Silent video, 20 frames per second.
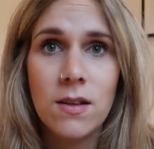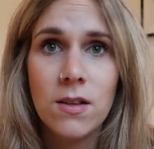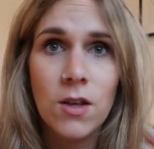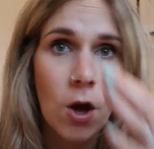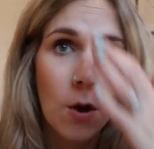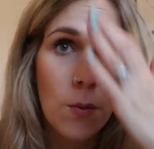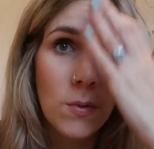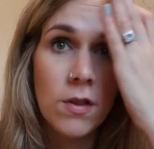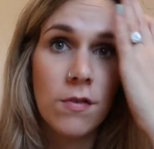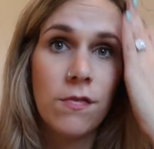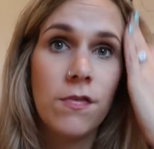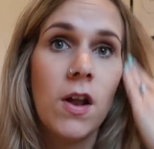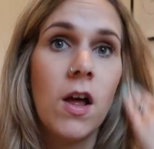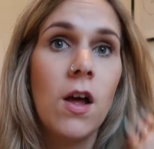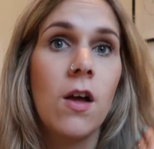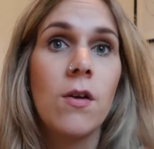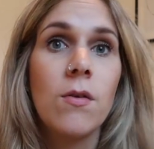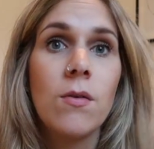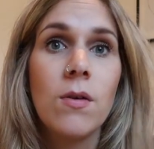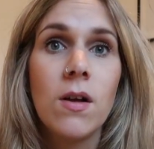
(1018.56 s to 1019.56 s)
go with the
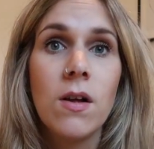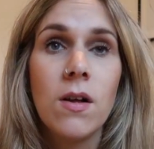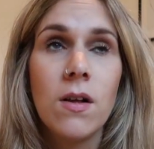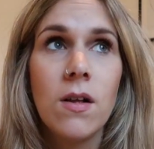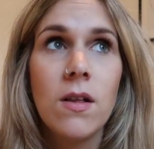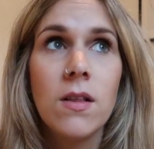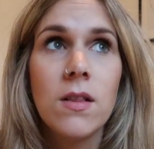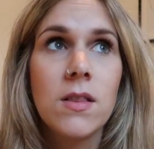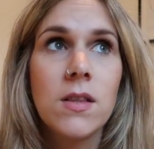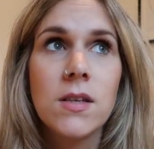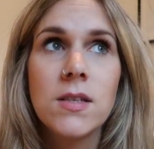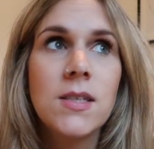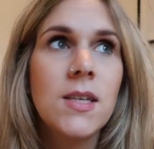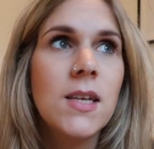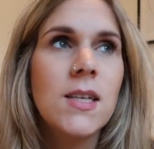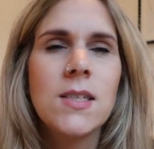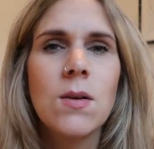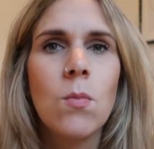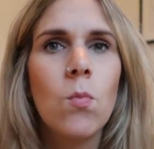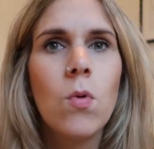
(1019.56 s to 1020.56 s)
flow, the
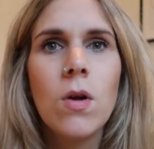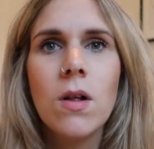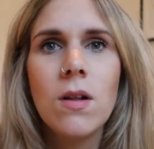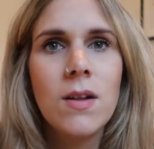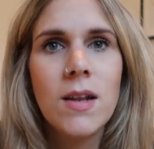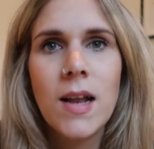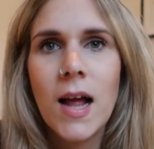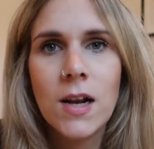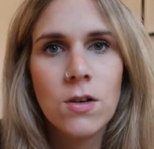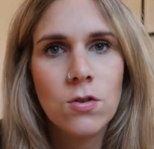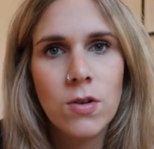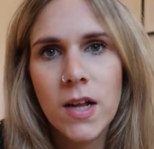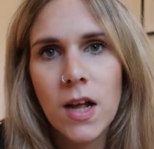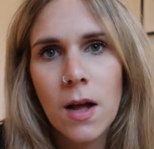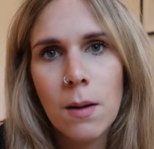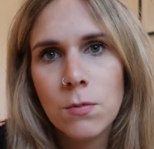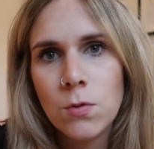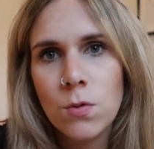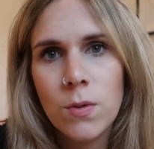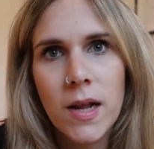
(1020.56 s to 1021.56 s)
season will naturally
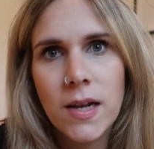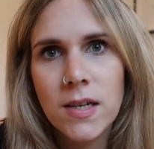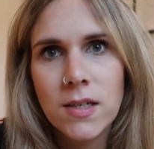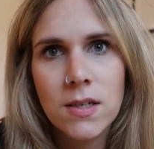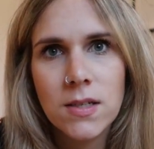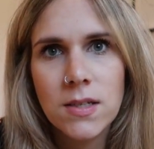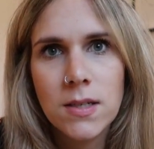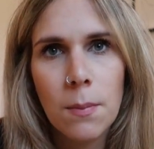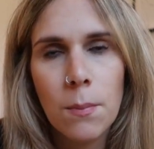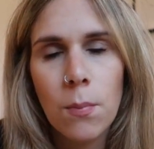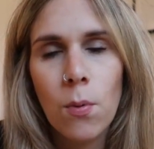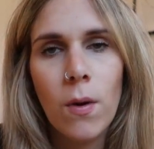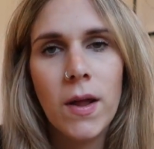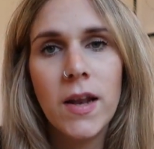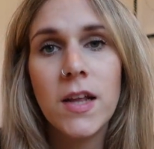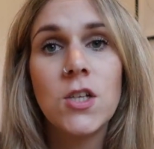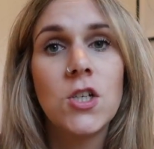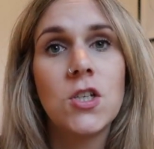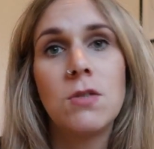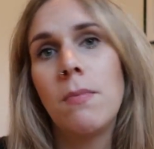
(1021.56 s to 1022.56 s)
come to an end at some
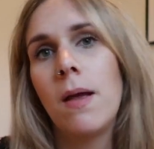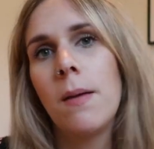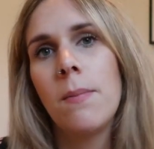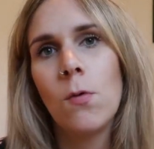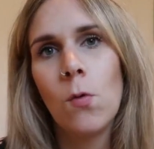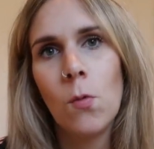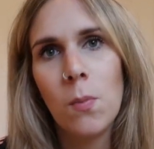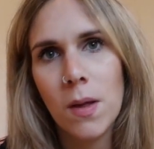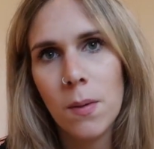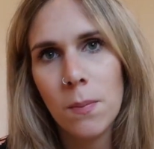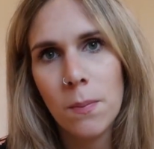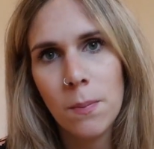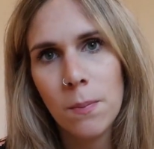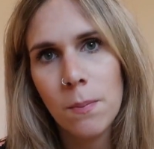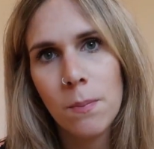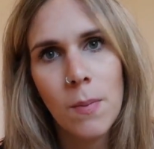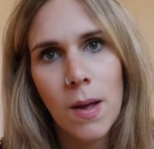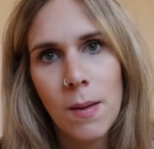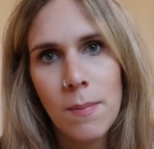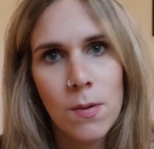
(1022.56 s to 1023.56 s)
point. It just maybe
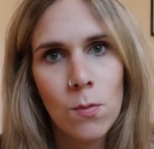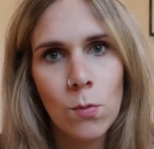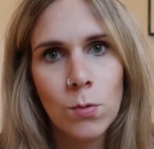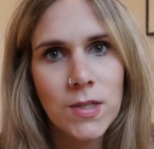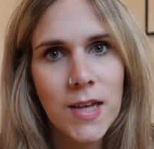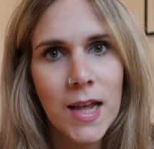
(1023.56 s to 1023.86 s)
it will